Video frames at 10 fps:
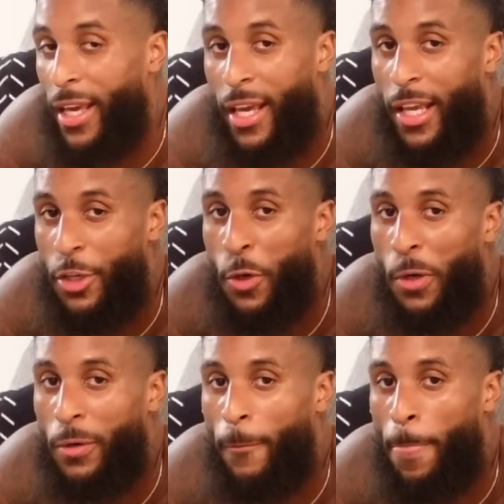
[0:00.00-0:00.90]
end, you
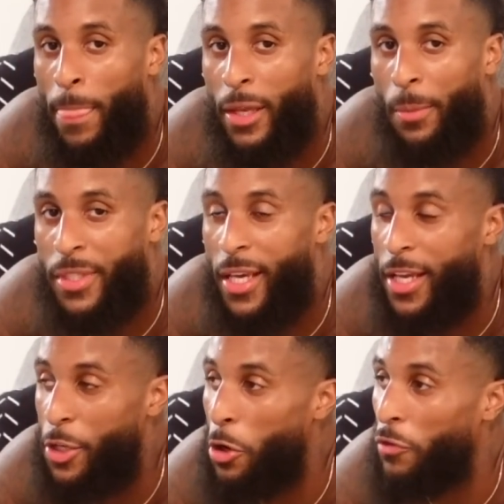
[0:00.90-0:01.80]
gonna, you know what I'm
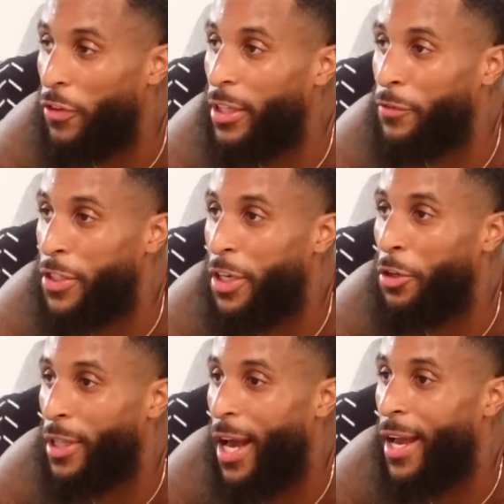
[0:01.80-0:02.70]
saying? You gonna feel it for
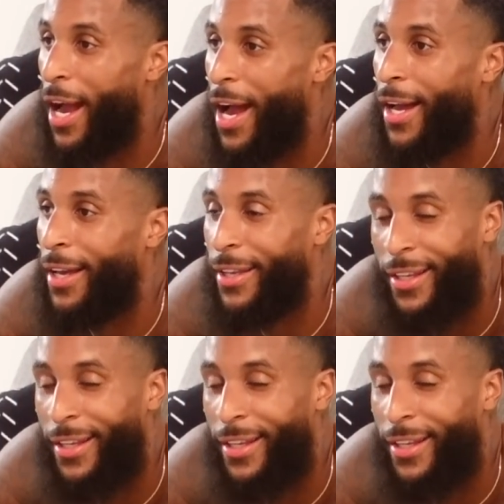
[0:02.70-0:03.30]
sure. Like, I,